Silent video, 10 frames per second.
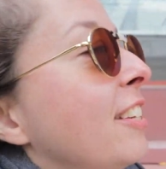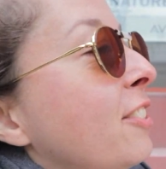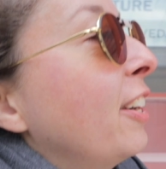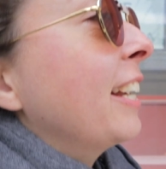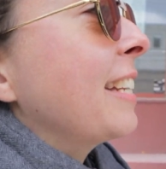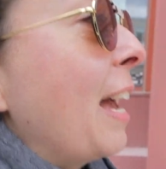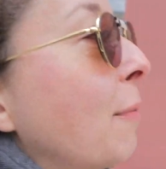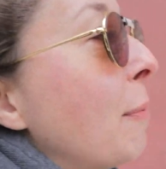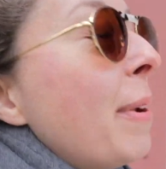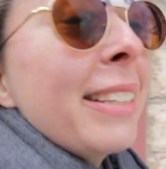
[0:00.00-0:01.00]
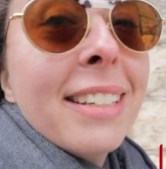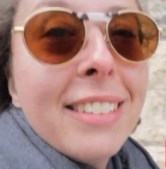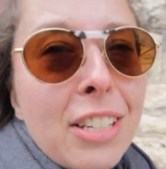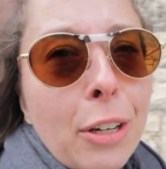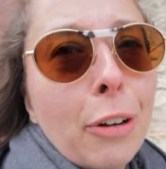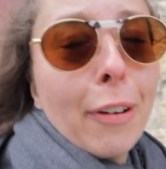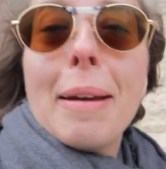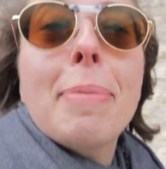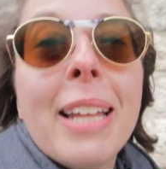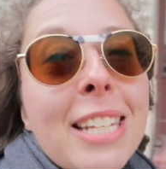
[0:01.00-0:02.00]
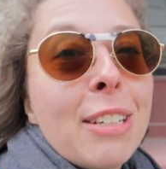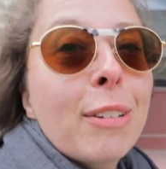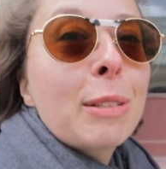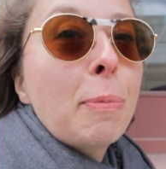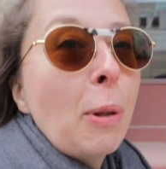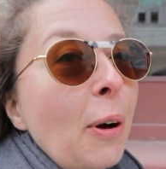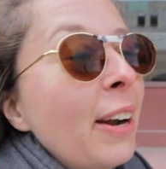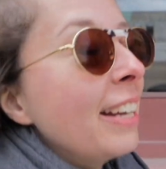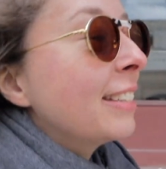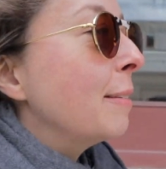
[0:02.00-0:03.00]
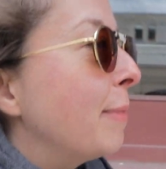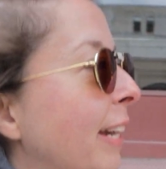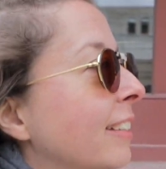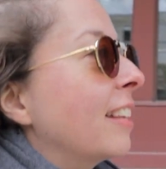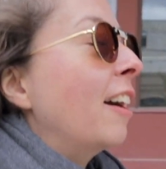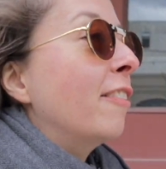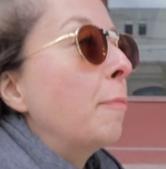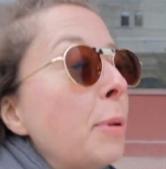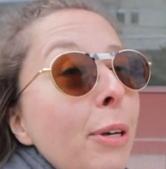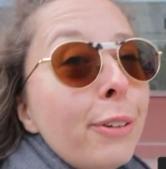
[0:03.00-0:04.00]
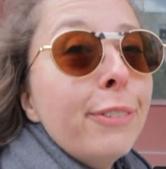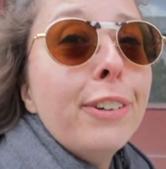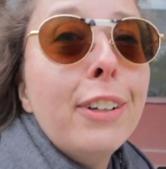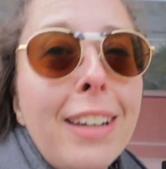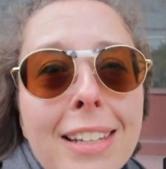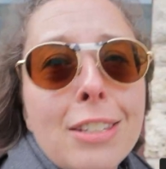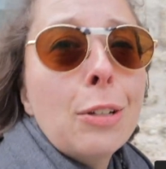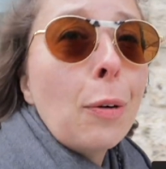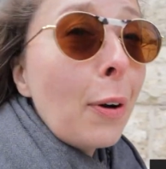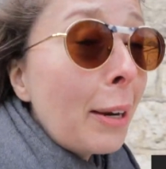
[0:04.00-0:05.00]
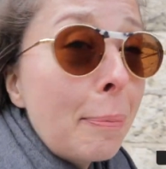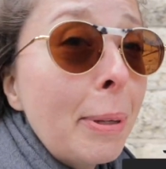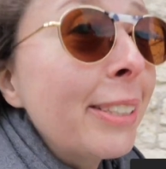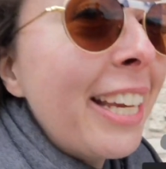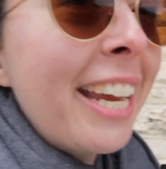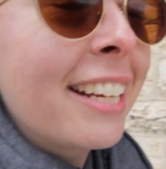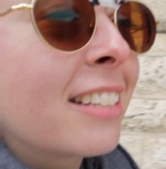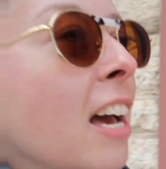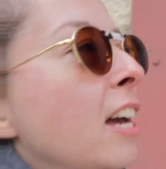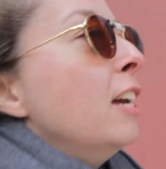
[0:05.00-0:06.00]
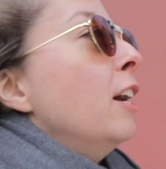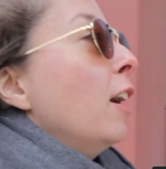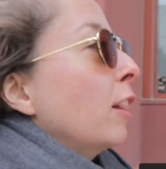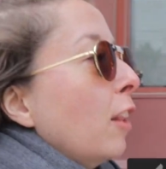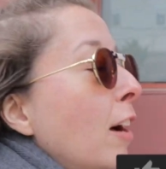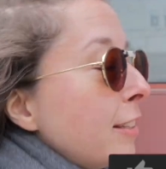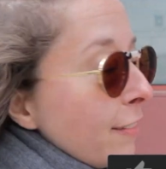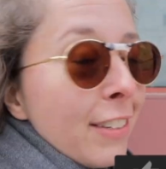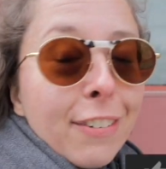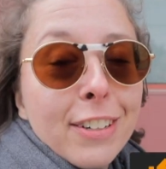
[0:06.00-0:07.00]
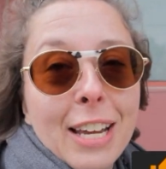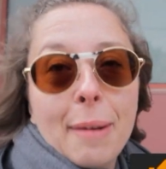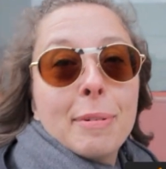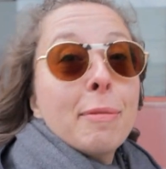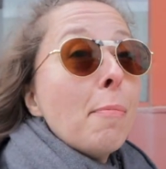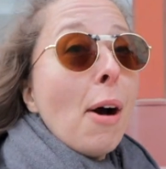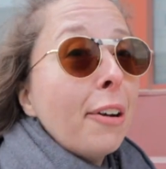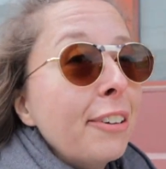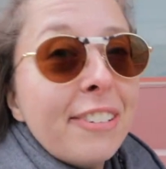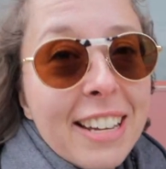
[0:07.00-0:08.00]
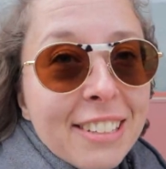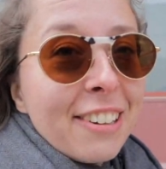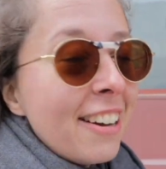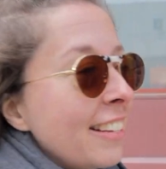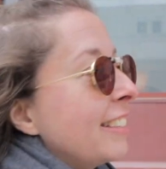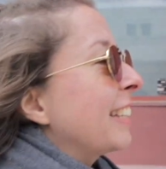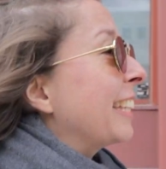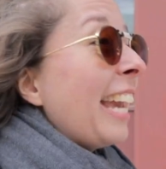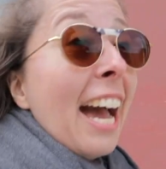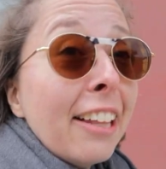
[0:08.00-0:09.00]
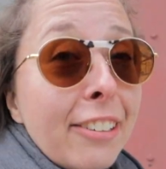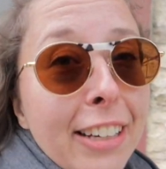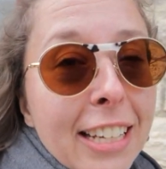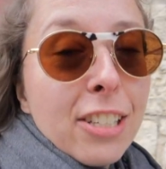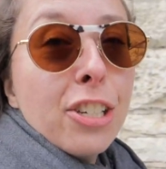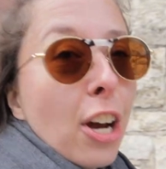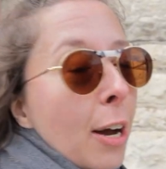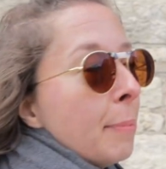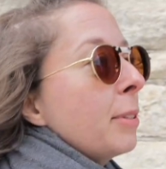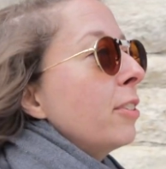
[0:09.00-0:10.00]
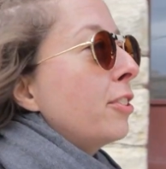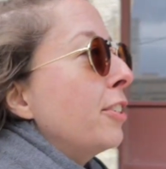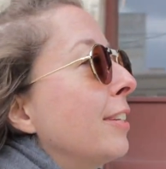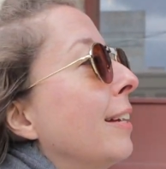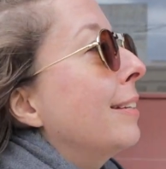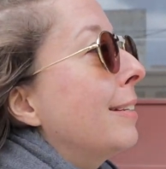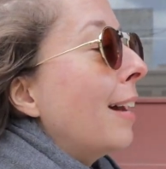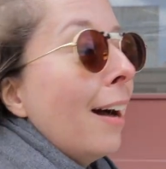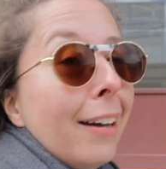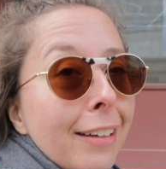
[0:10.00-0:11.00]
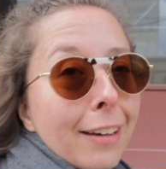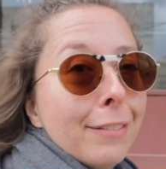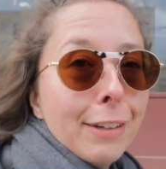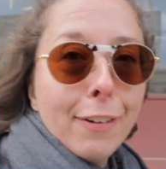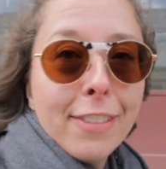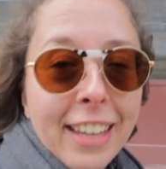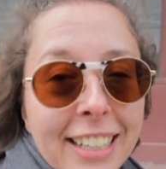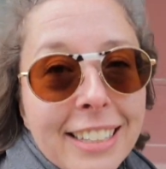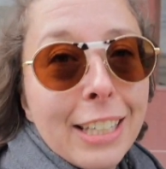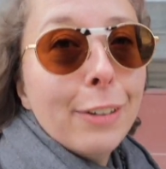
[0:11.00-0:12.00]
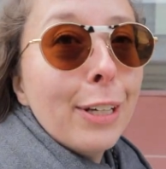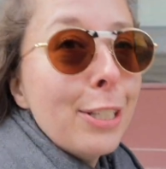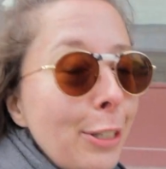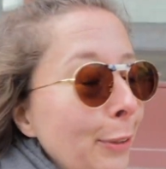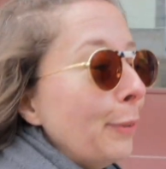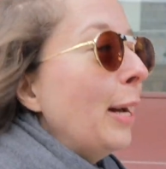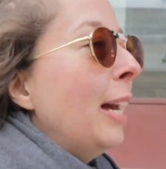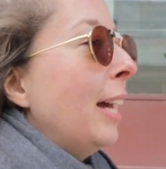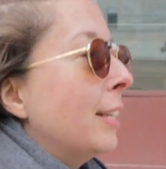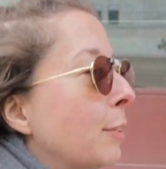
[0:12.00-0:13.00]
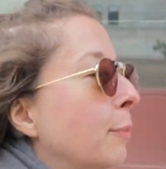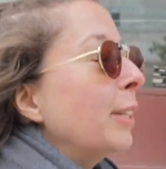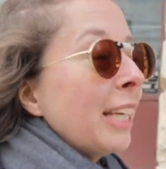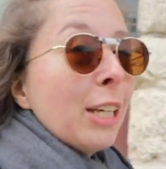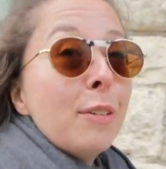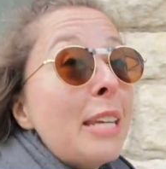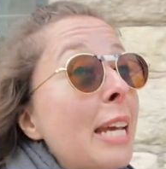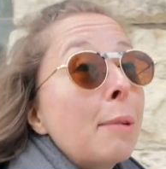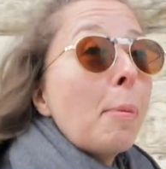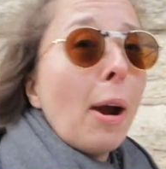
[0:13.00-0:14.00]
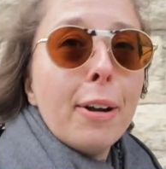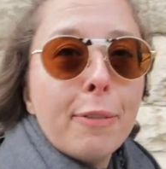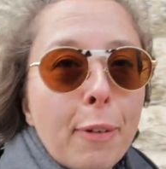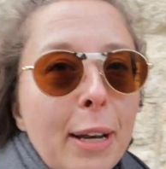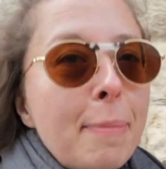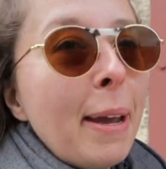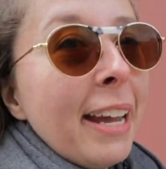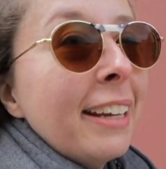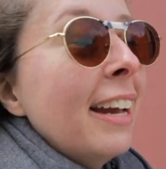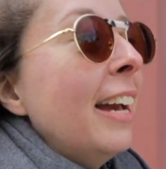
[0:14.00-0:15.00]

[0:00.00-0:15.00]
District and what makes it such a great place to explore is the mix of beautiful historic buildings, lots of different types of modern restaurants, galleries, shops. There's just a ton of different things that you can do. It's a really unique part of Winnipeg.